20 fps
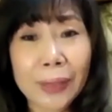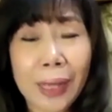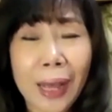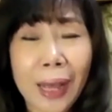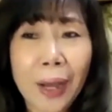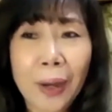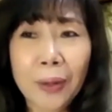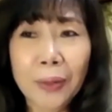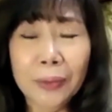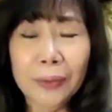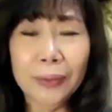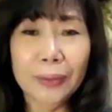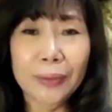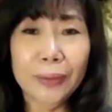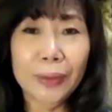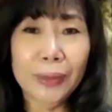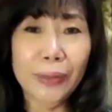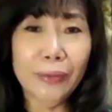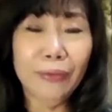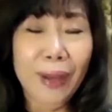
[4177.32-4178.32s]
how
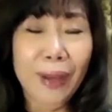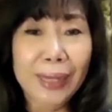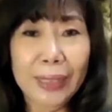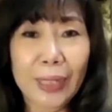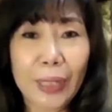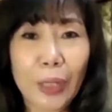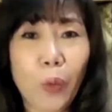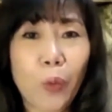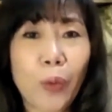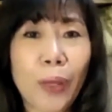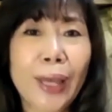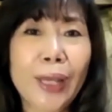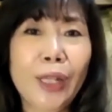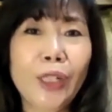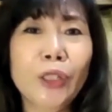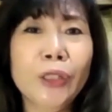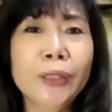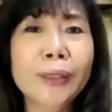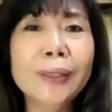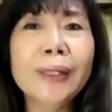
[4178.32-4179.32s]
do they find the
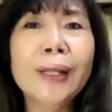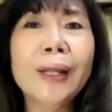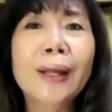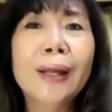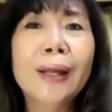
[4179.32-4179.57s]
location?